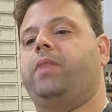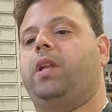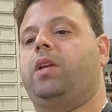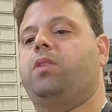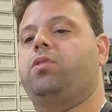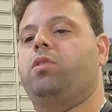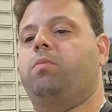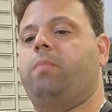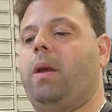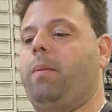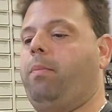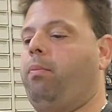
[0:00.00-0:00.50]

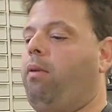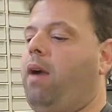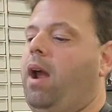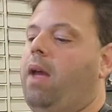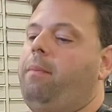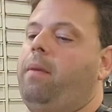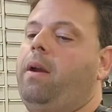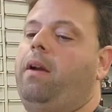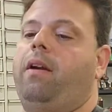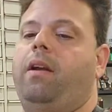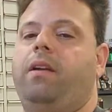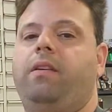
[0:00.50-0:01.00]
So my
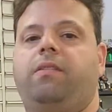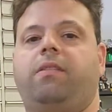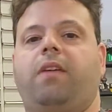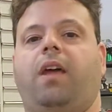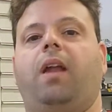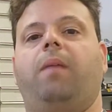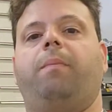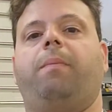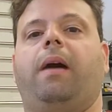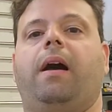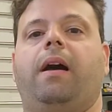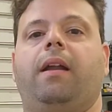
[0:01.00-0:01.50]
primary
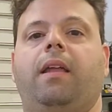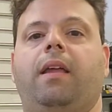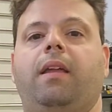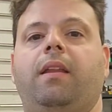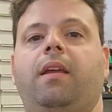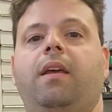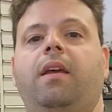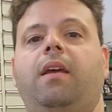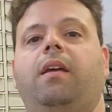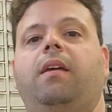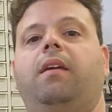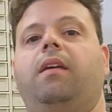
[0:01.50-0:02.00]
setup on it
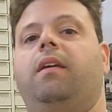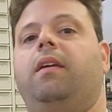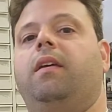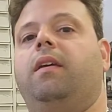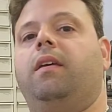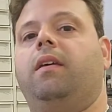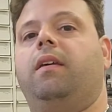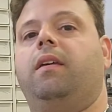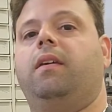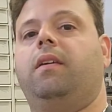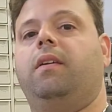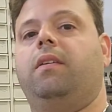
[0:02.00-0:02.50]

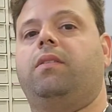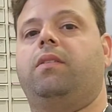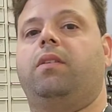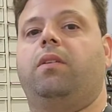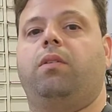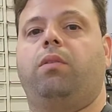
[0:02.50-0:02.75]
is